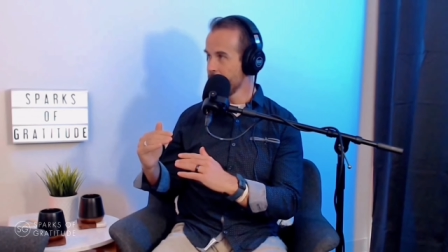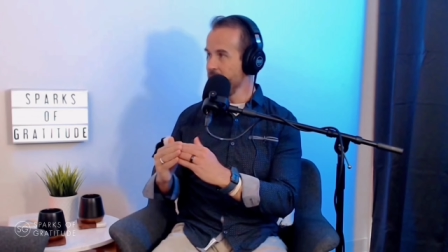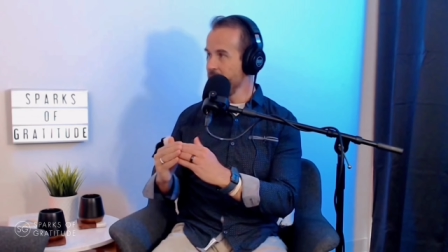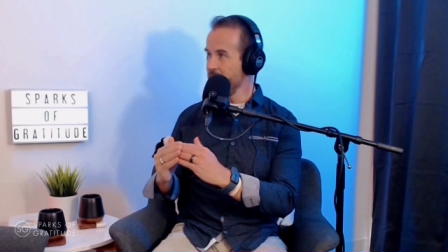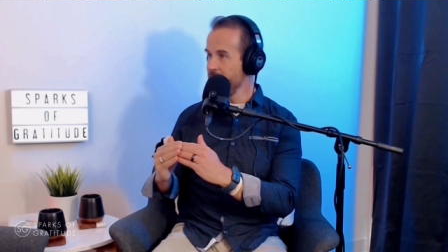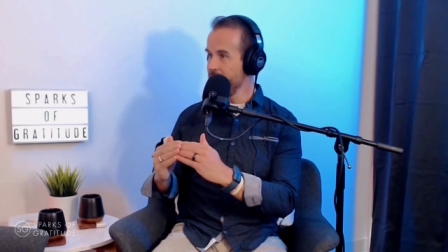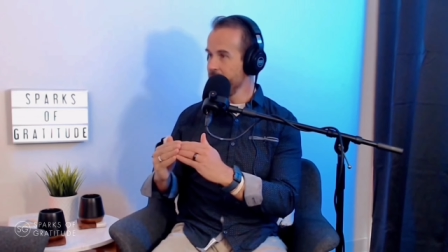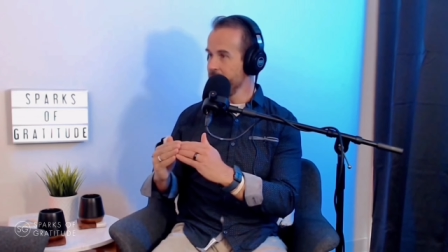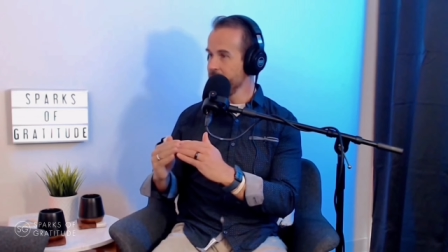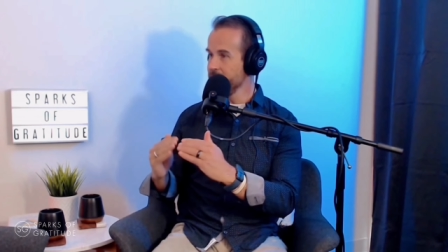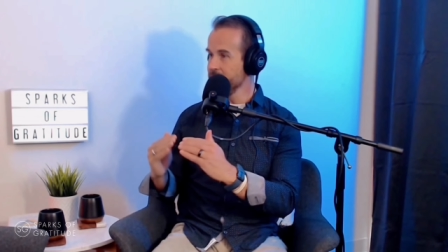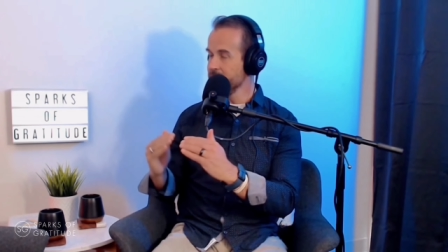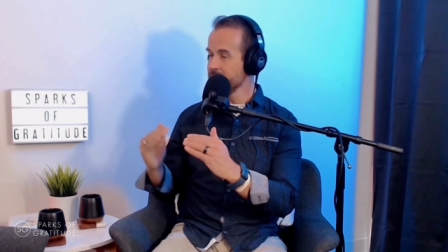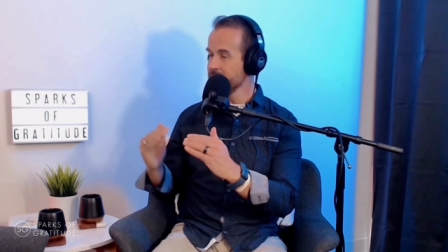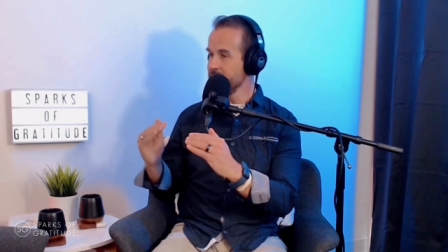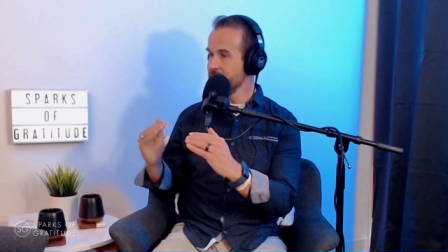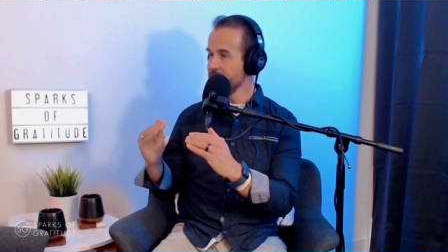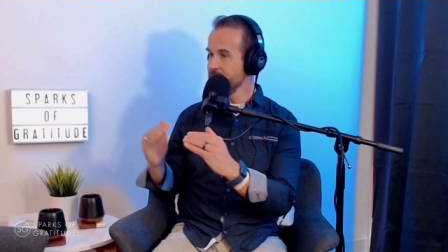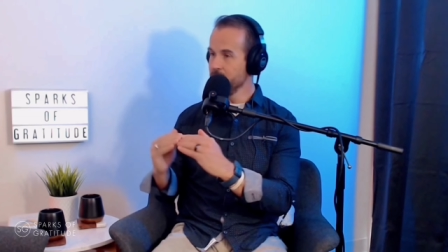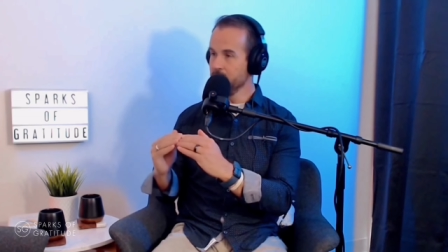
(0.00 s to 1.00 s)
And
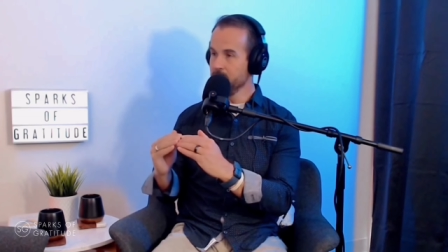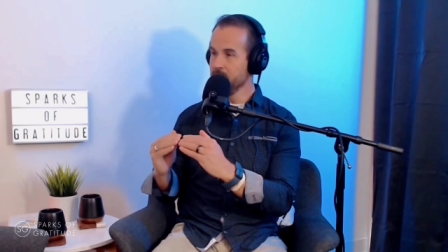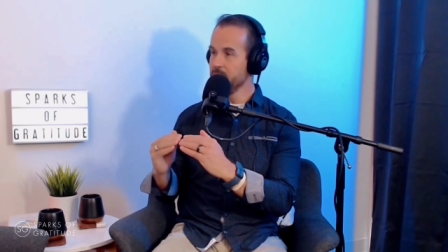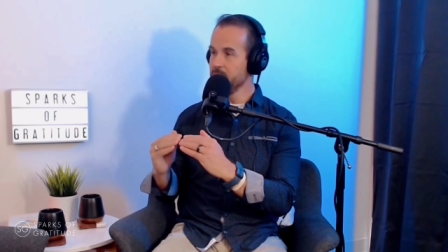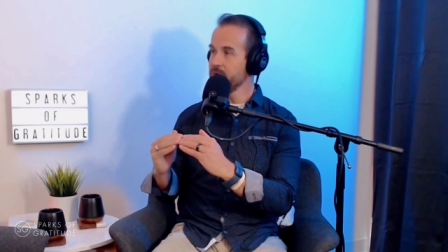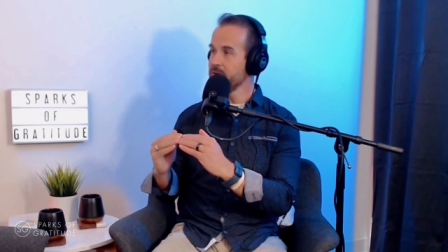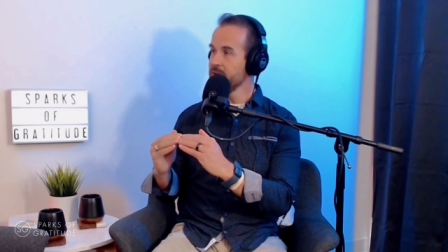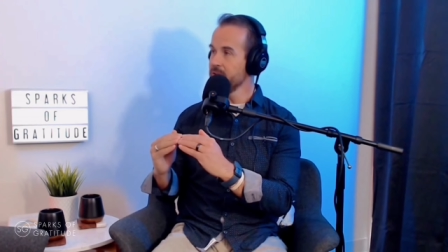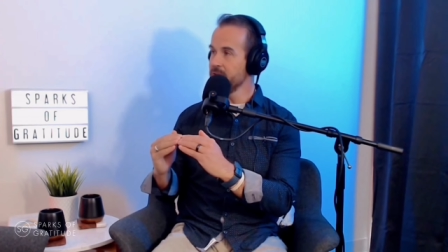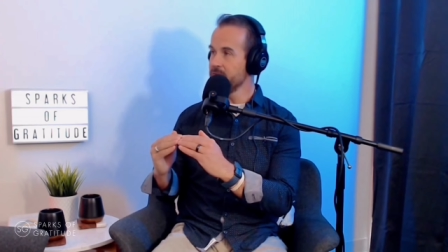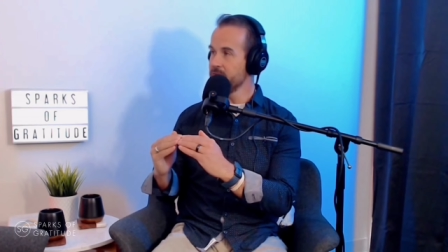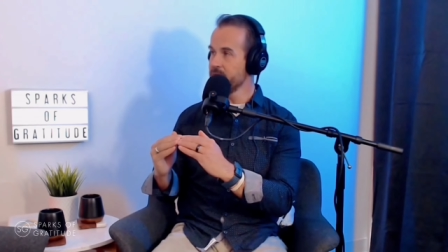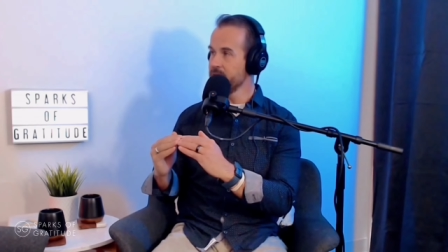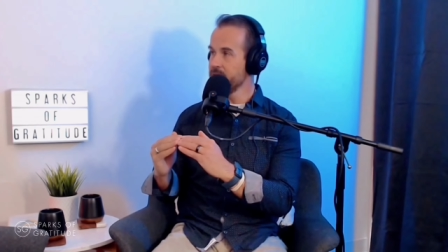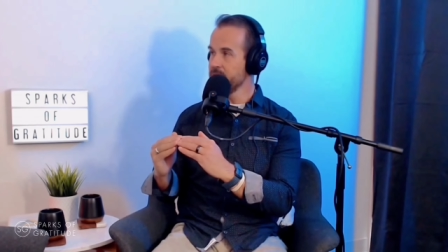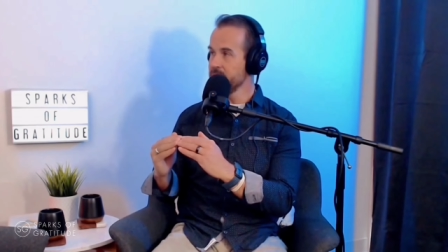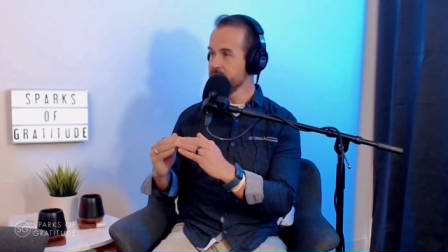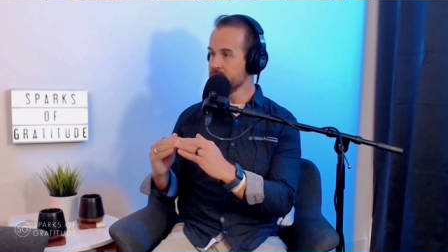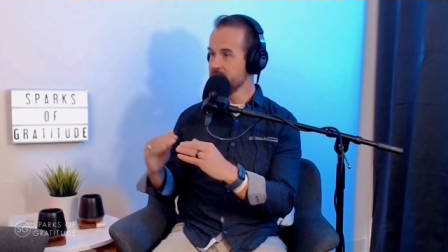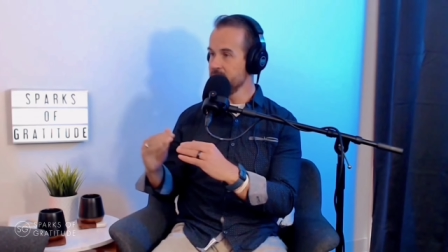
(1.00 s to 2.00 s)
if you look at the
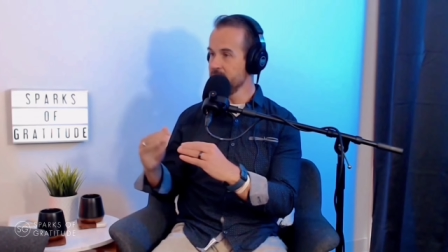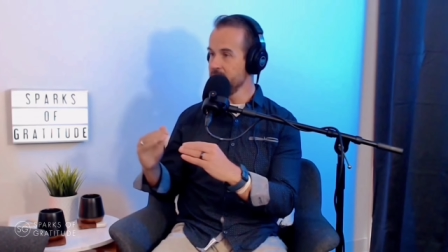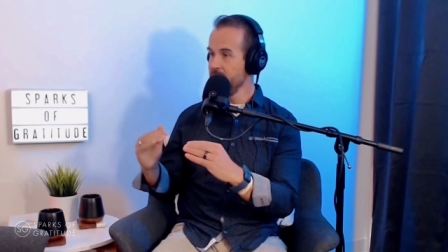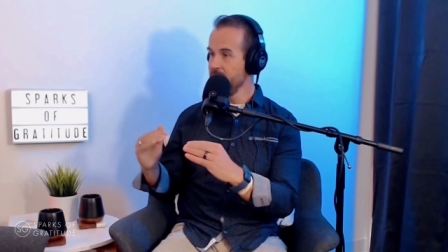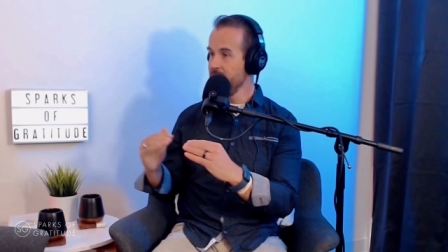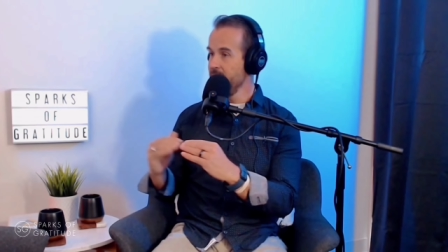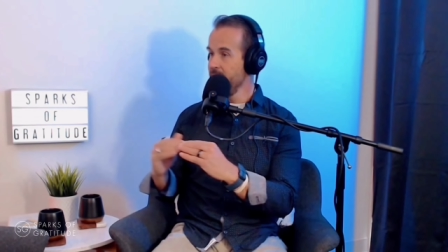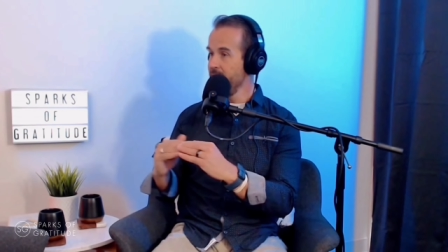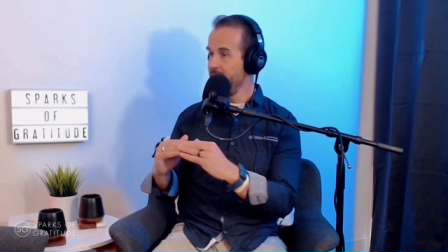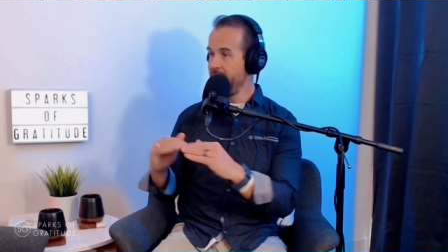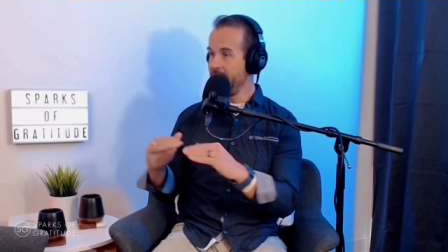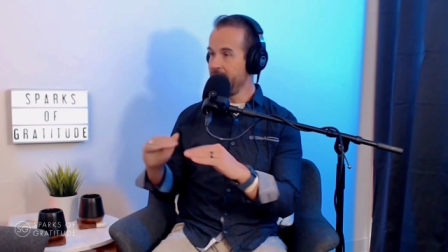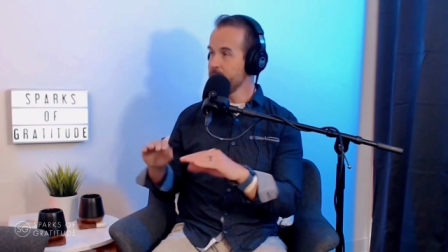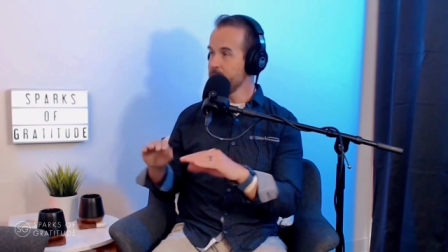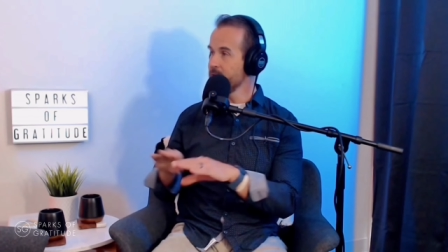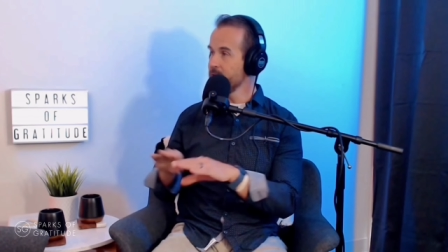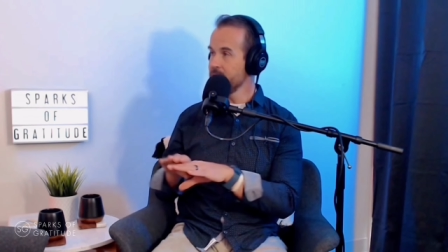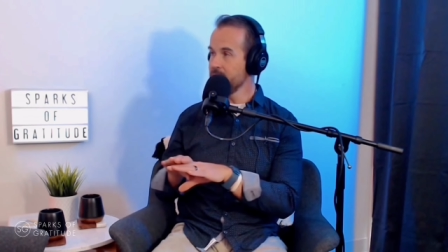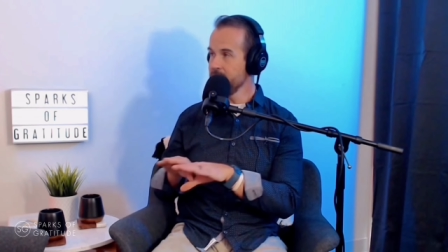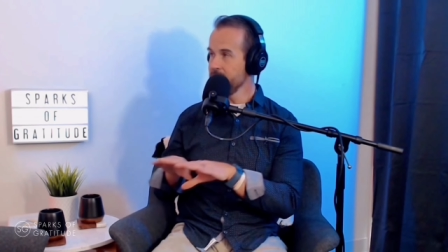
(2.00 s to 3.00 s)
frequency,
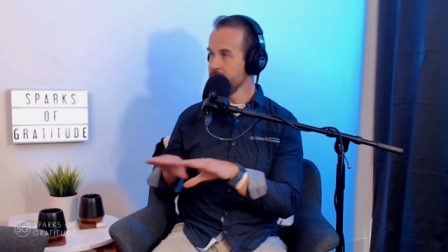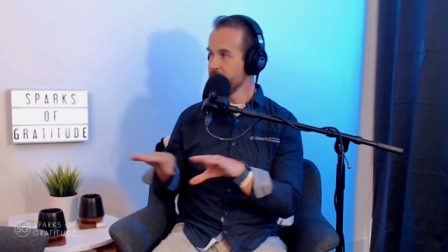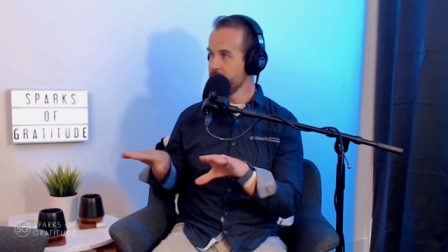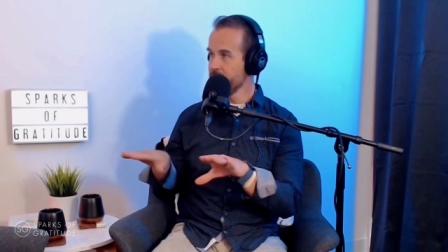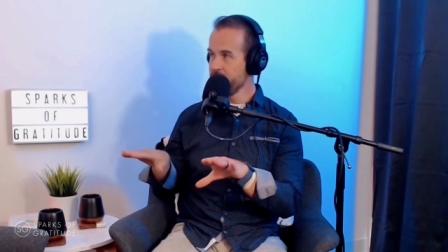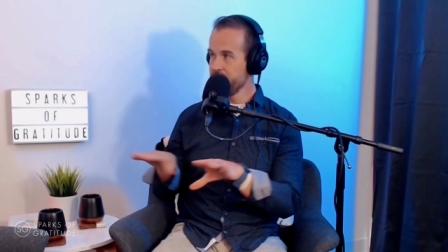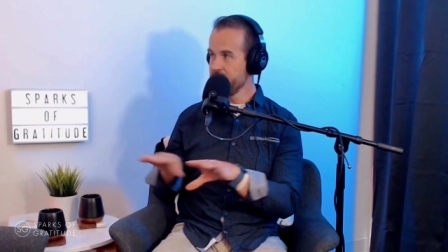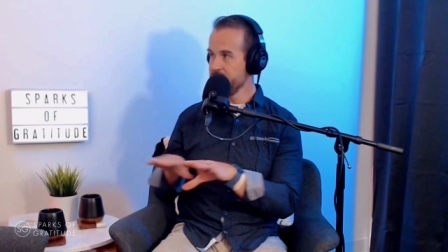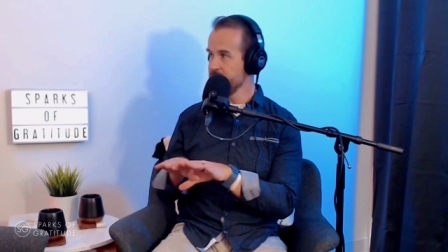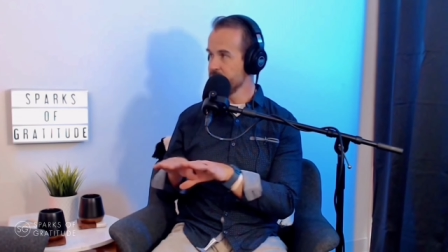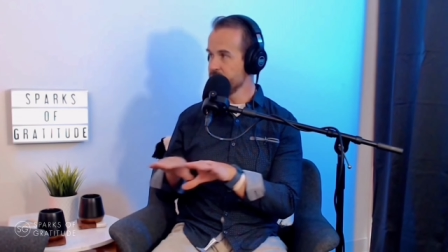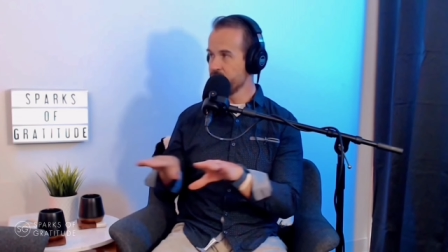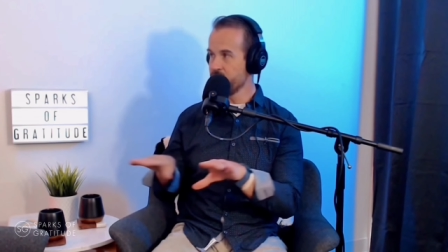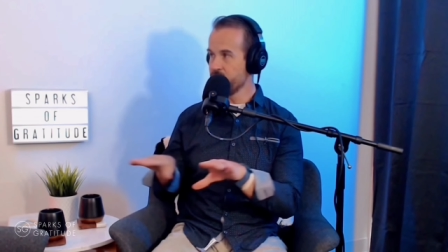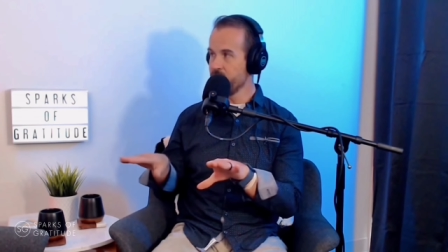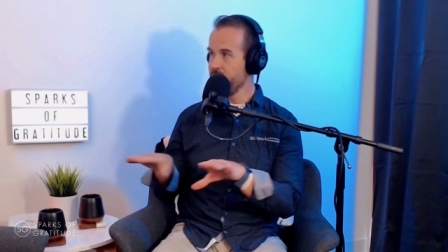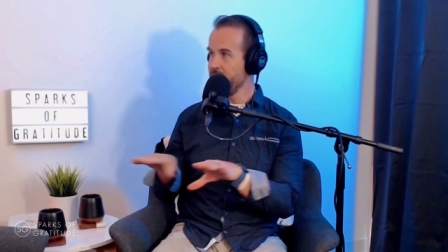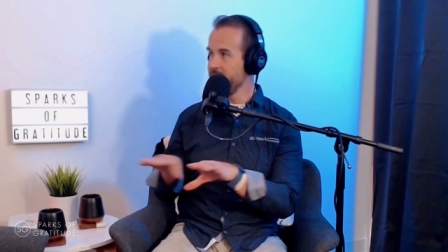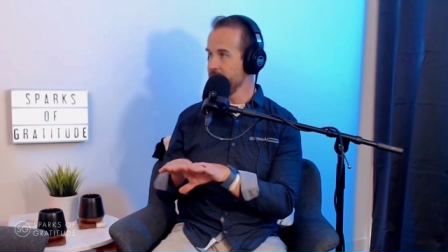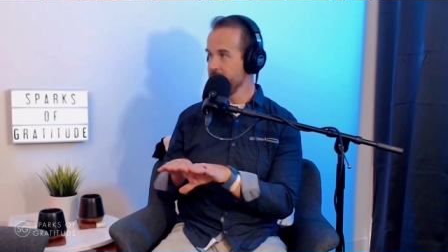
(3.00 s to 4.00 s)
apathy is
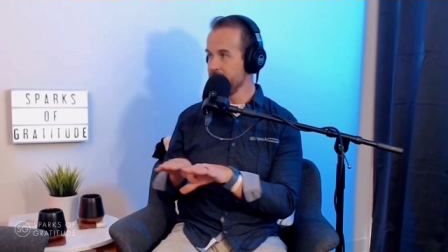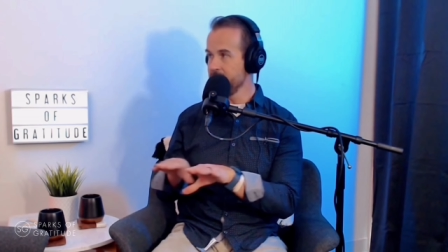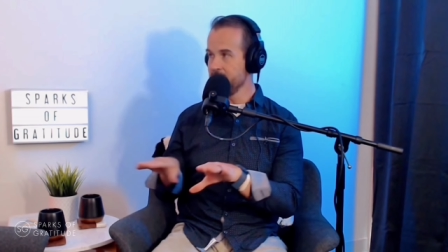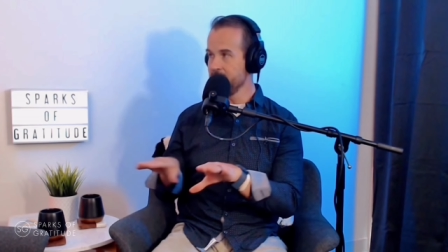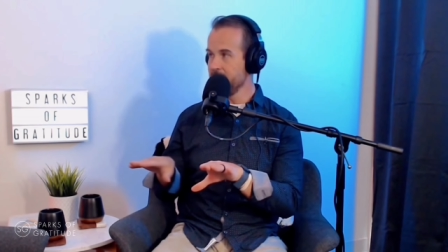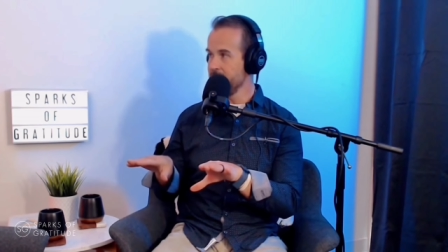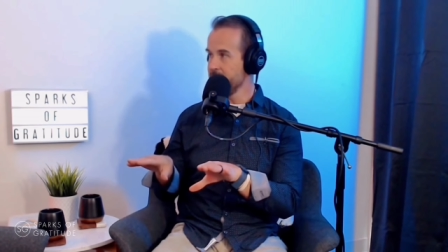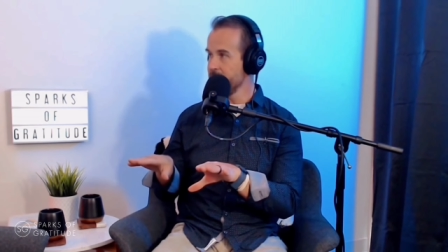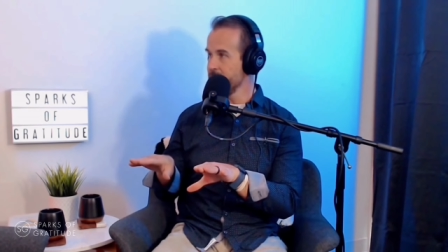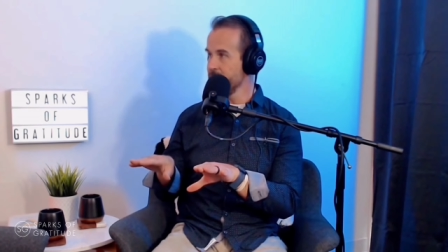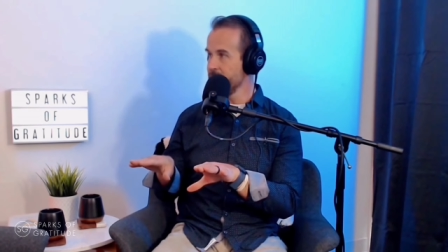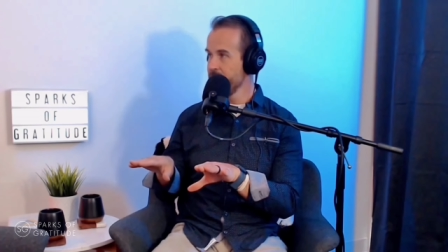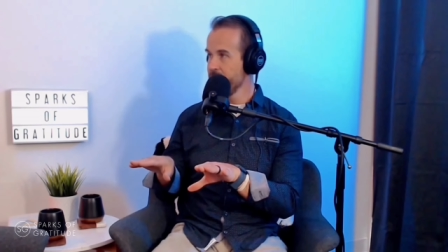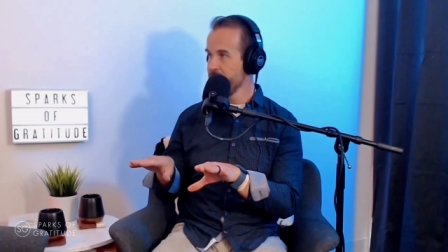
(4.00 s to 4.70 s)
right at the bottom